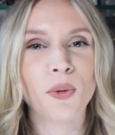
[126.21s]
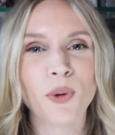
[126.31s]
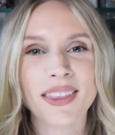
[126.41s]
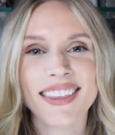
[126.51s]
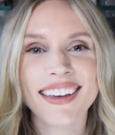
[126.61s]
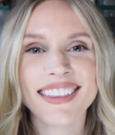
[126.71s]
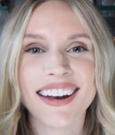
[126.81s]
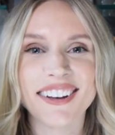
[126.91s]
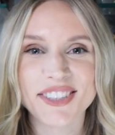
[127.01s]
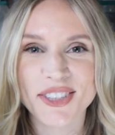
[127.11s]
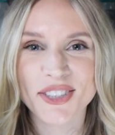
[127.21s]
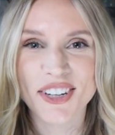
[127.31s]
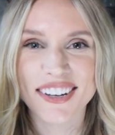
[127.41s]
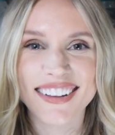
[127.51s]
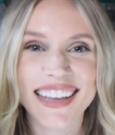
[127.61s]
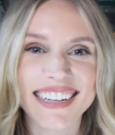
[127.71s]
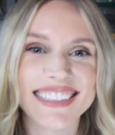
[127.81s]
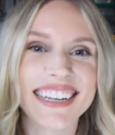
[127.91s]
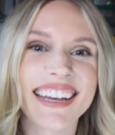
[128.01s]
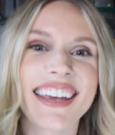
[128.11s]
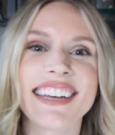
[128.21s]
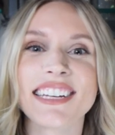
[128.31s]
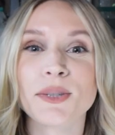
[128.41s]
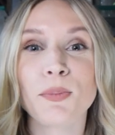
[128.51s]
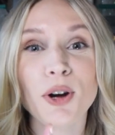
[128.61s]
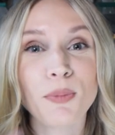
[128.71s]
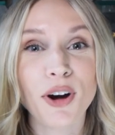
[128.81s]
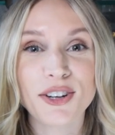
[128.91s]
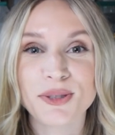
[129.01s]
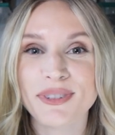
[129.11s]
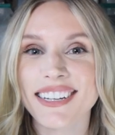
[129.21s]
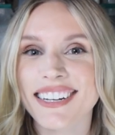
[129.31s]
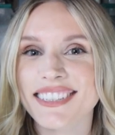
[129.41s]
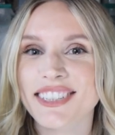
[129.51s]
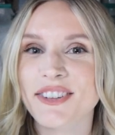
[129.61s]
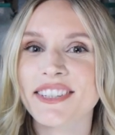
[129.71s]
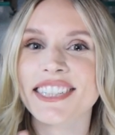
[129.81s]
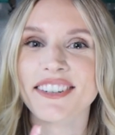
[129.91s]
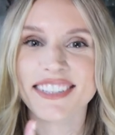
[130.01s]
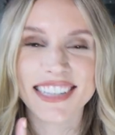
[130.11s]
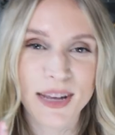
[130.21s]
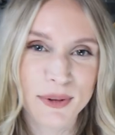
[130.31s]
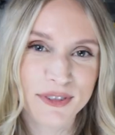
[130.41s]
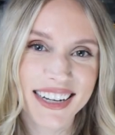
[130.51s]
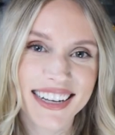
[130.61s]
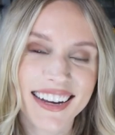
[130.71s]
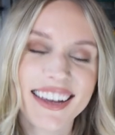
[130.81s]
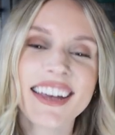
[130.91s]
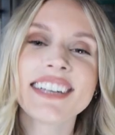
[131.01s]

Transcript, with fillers: One thing that I also started collecting is bookmarks related to the series that I've been reading.